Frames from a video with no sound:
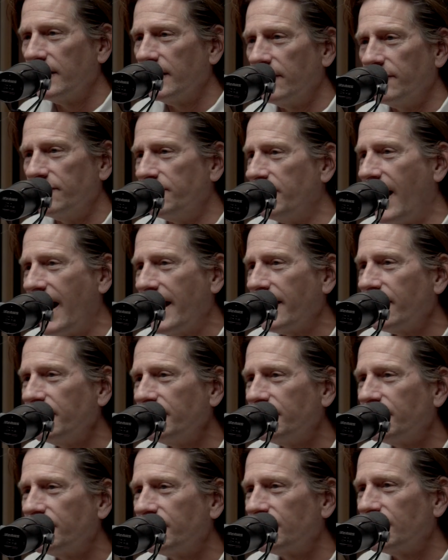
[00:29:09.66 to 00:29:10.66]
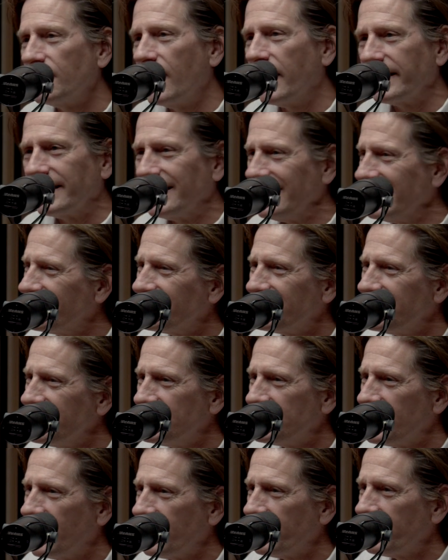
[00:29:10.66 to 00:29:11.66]
of violence against
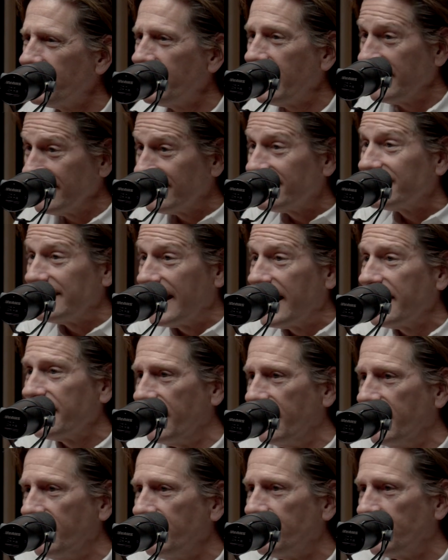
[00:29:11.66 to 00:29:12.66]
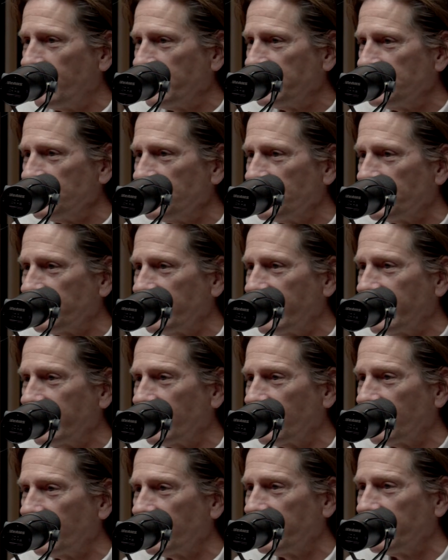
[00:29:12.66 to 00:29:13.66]
each other instead of what you were saying
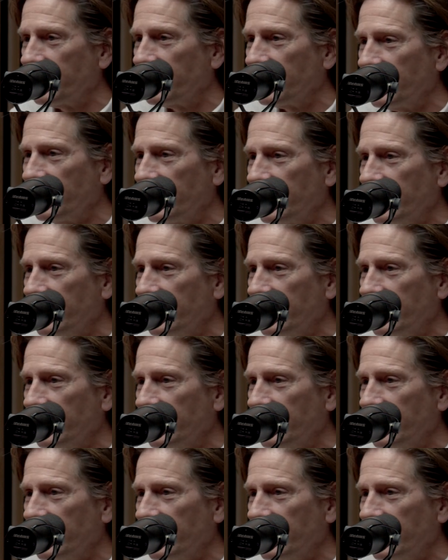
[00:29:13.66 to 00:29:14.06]
earlier.